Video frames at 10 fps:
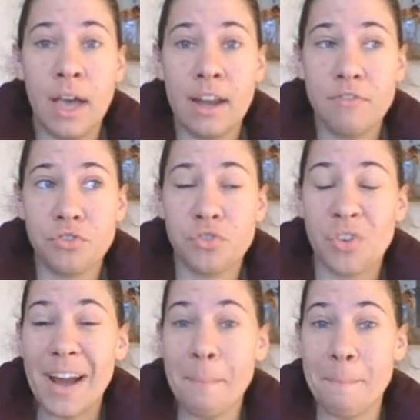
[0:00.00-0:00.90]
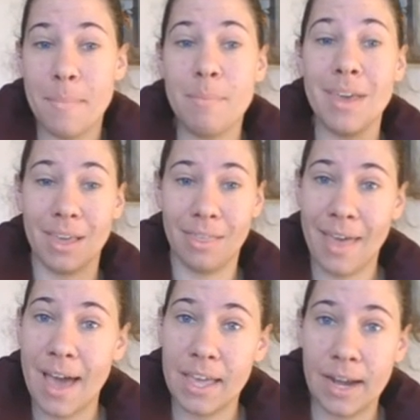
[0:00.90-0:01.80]
kind of try to mimic
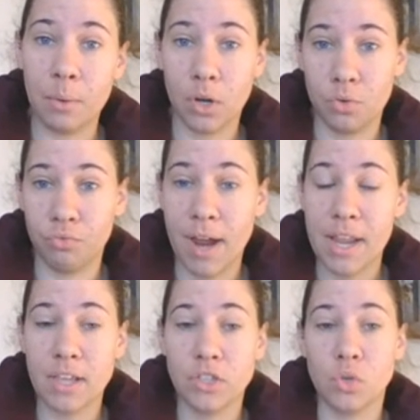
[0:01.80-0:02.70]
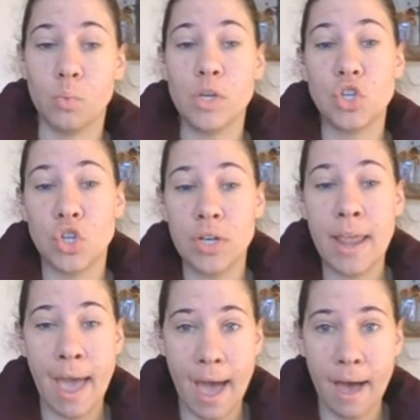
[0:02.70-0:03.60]
that in our own writing. So we
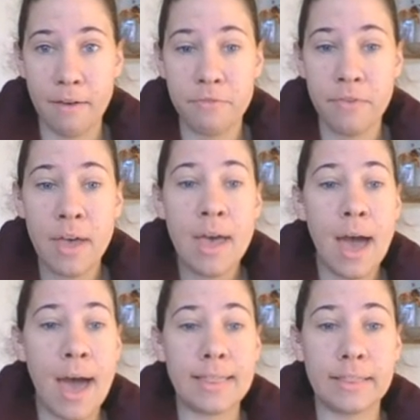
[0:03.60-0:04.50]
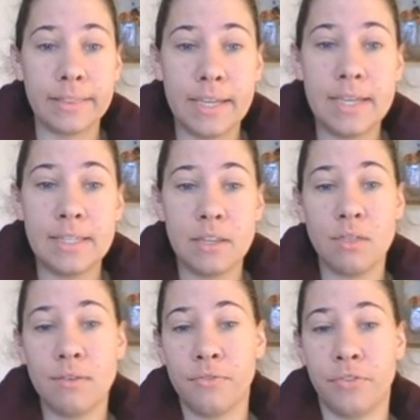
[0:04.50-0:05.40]
should have at least
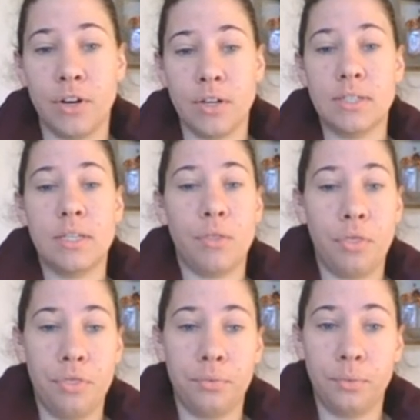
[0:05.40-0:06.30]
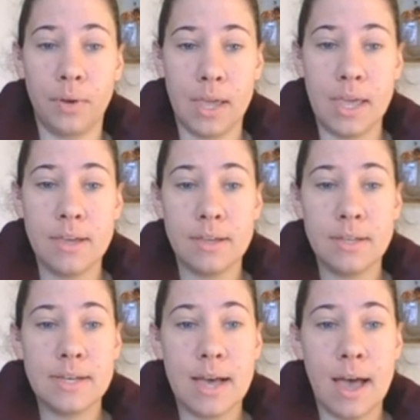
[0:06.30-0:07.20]
the first three
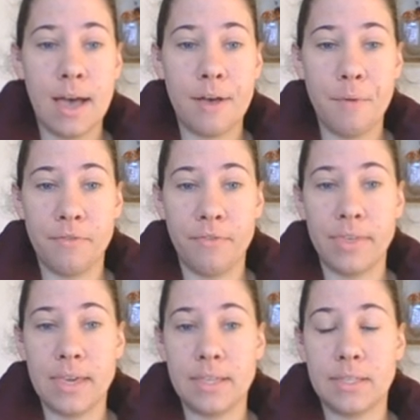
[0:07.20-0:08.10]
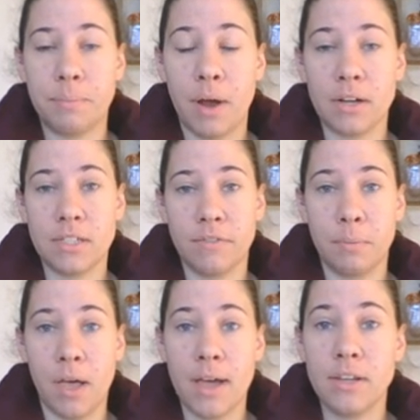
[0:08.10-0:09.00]
of these parts of the
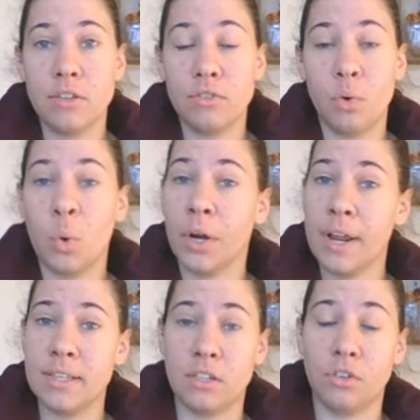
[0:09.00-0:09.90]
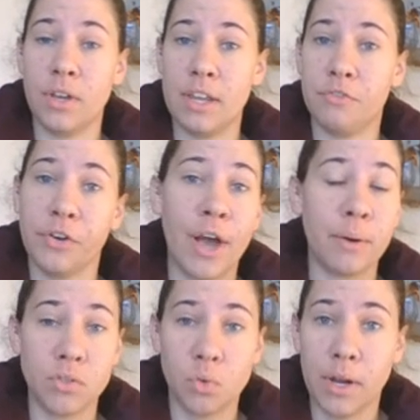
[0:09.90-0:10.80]
plot organized and created for
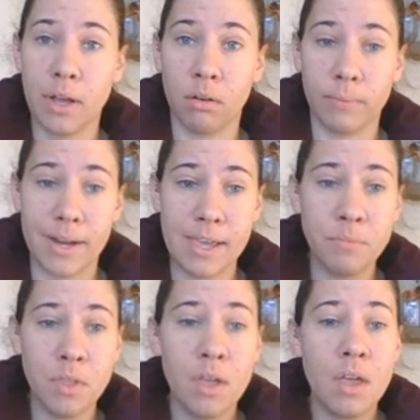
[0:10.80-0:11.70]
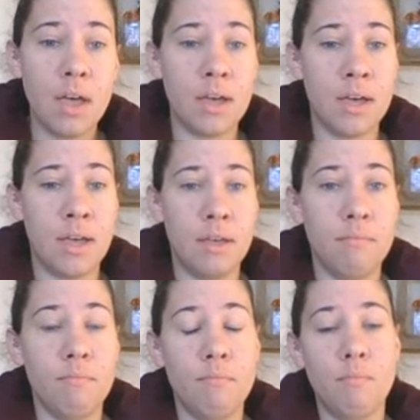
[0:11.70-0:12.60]
our story already.
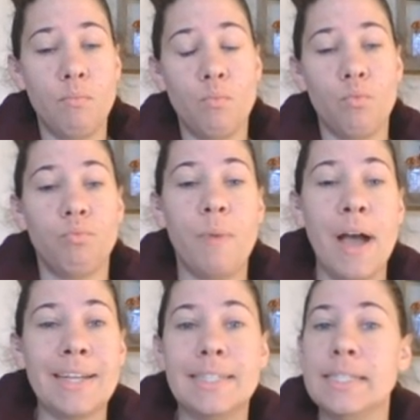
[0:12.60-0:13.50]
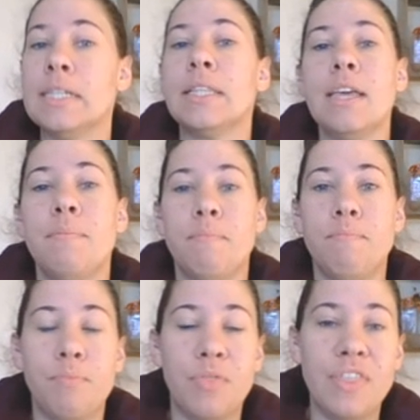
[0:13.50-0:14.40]
Um, Ideally,
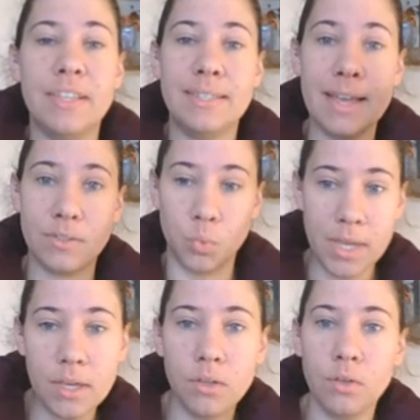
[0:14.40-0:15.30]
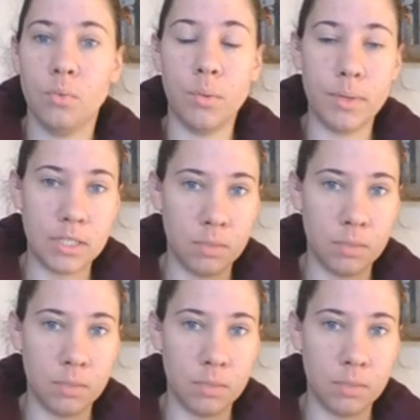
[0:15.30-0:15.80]
this next week, we would